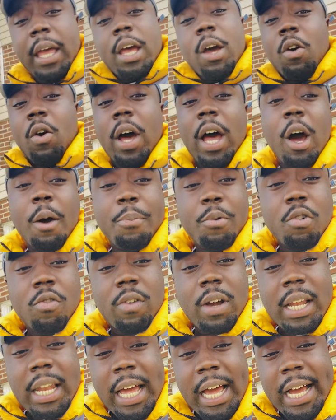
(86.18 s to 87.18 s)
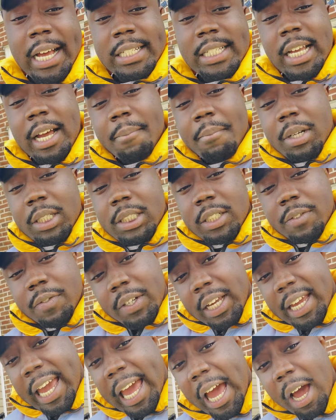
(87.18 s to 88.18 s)
it will help you realize how much
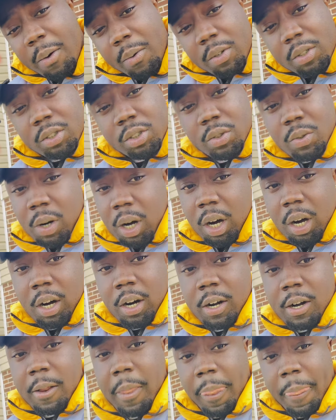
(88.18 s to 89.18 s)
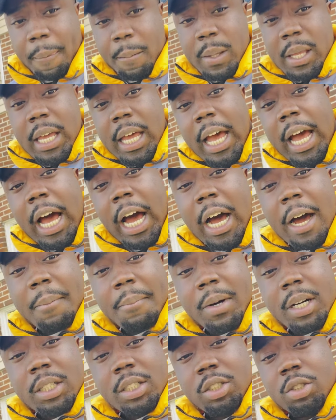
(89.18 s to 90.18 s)
of a coward you are, and how
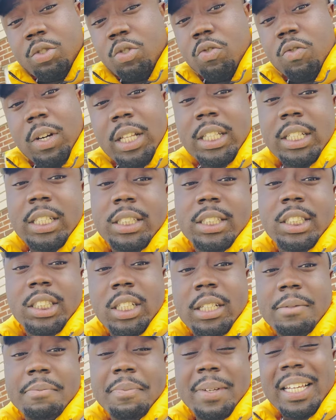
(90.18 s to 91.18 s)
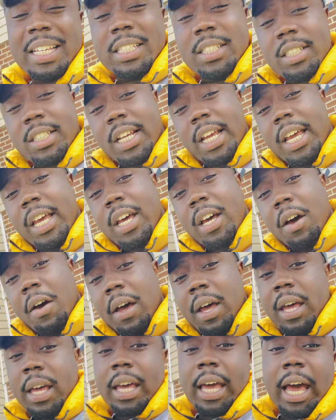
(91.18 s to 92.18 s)
much you really shouldn't be in
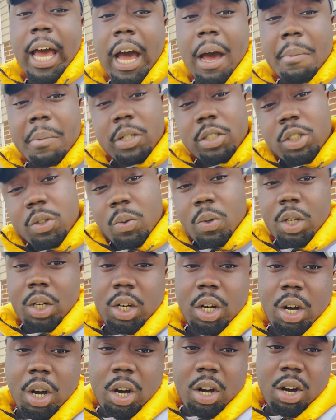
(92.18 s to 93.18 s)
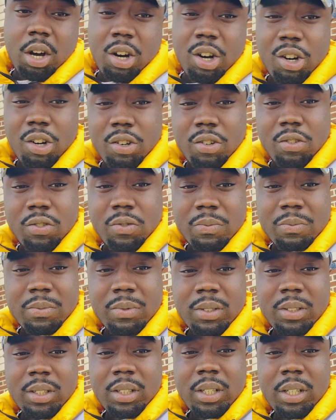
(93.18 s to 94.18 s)
jail, and how much you want to go home
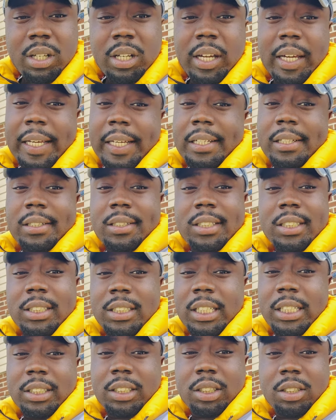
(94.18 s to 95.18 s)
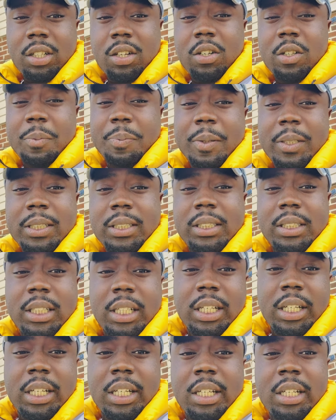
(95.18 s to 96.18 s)
and snitch and go to
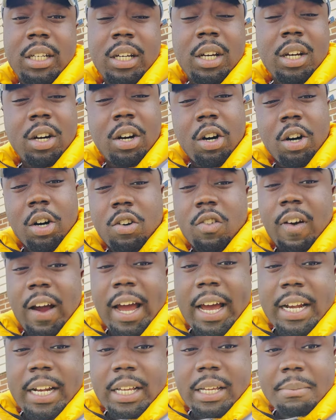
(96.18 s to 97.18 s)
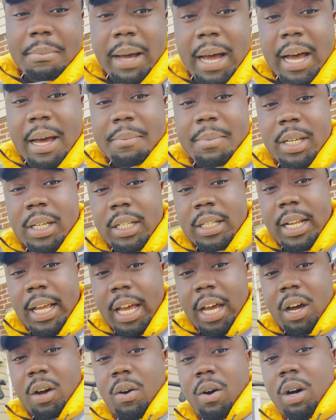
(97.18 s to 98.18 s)
PC or cry to your mommy.
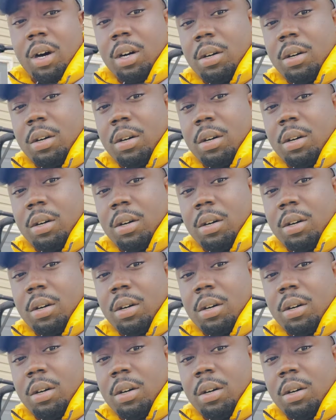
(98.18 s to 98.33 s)
Now,